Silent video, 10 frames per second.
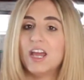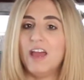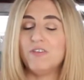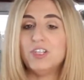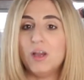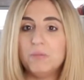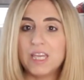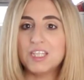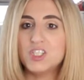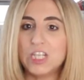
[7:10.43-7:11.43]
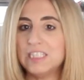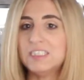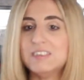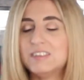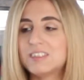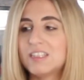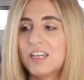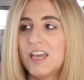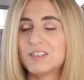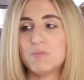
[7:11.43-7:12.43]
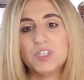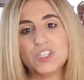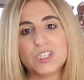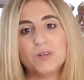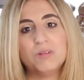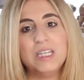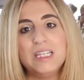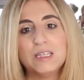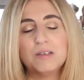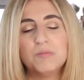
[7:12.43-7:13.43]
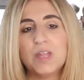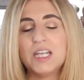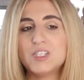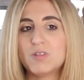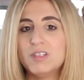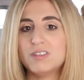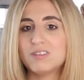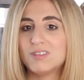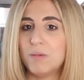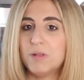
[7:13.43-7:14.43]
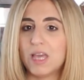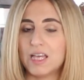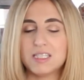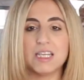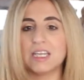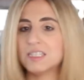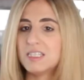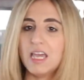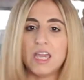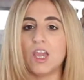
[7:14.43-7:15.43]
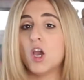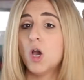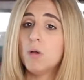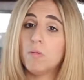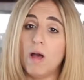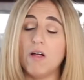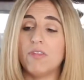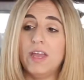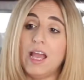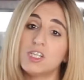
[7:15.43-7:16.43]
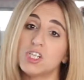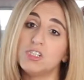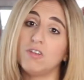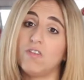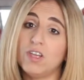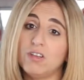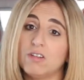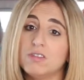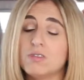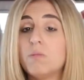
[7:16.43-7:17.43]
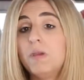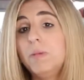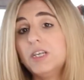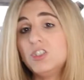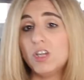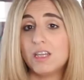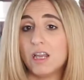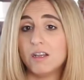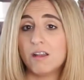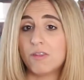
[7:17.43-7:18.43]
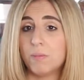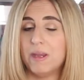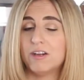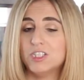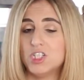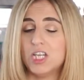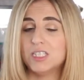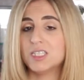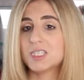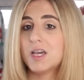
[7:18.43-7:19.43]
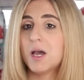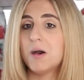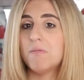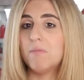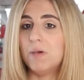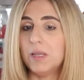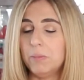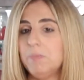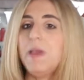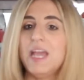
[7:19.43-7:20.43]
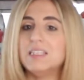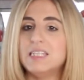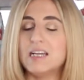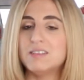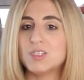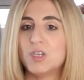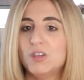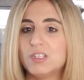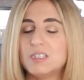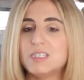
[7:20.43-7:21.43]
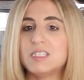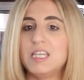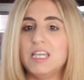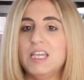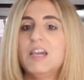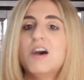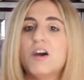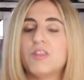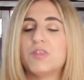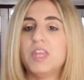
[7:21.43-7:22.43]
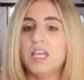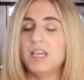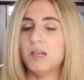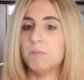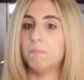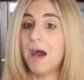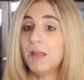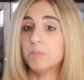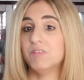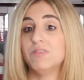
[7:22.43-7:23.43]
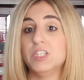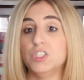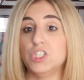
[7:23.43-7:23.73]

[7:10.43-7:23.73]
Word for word: Every time we get jeans, as much as I don't need them, then I start double guessing and saying, well, they actually do fit good, so maybe I should get another pair of jeans. But let me pan down so you can see the bottom of these